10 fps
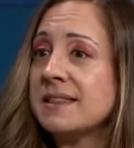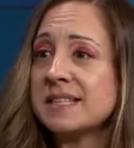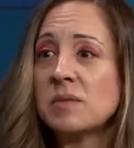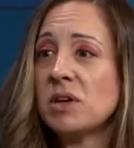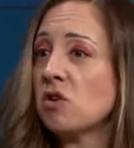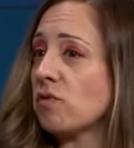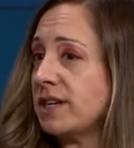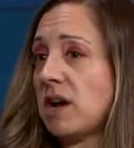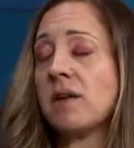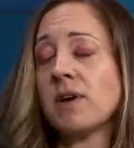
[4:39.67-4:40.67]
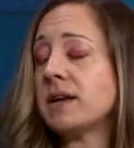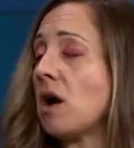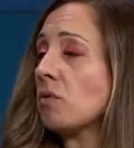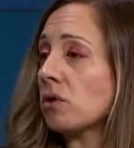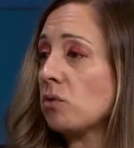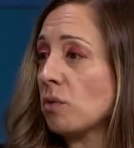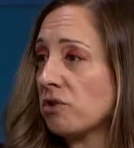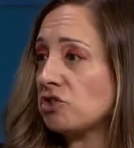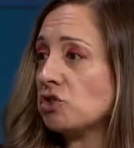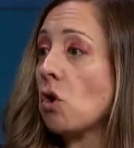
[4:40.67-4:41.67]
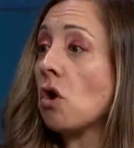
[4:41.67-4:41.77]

This could be a great time right now where corporations